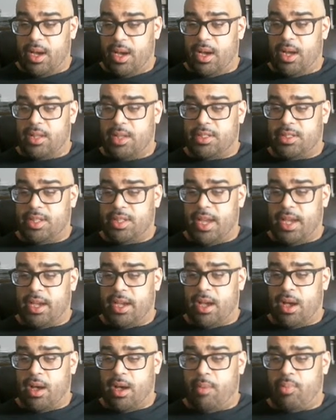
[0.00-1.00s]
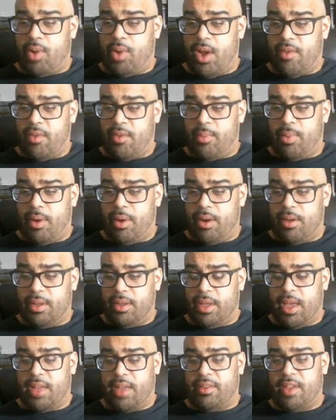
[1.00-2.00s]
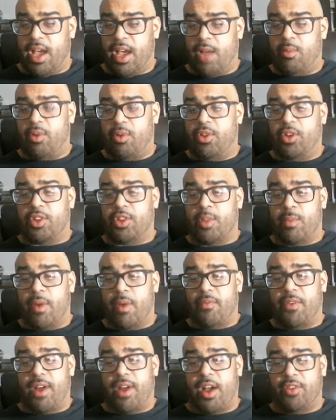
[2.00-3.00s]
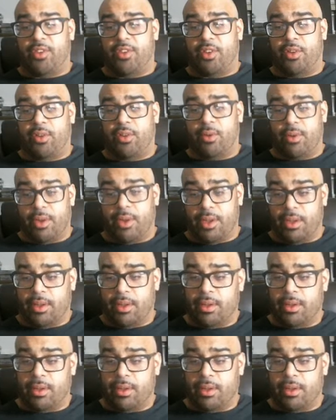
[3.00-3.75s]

Check up Private Party. Yes, I will look them up for House of Glory.